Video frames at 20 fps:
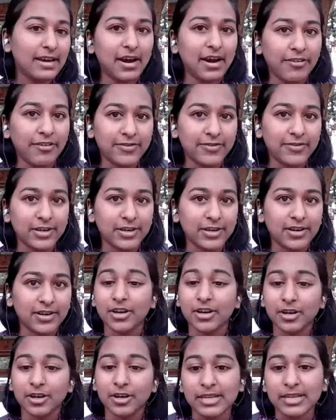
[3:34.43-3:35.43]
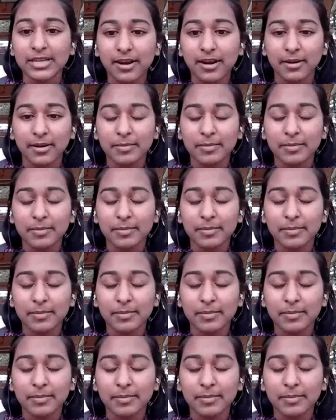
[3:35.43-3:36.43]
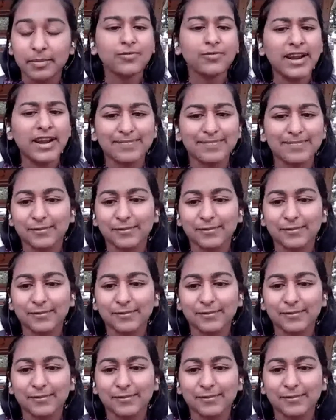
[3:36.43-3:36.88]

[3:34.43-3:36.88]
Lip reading: offer a curbside composting program, right?